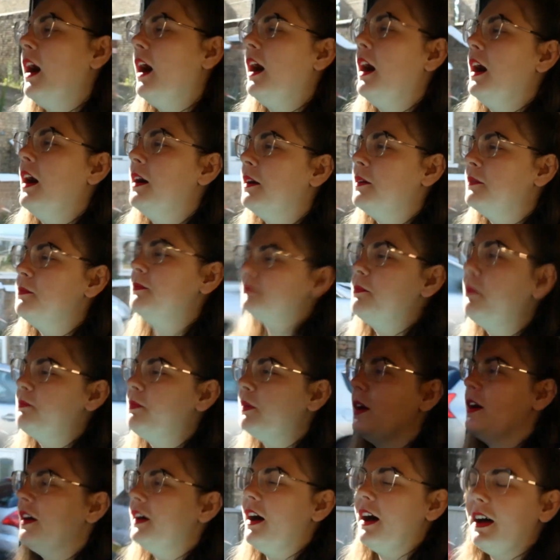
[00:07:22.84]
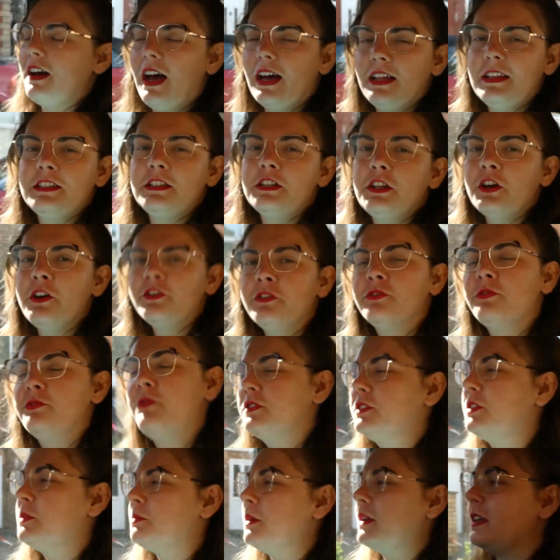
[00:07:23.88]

But I had enough to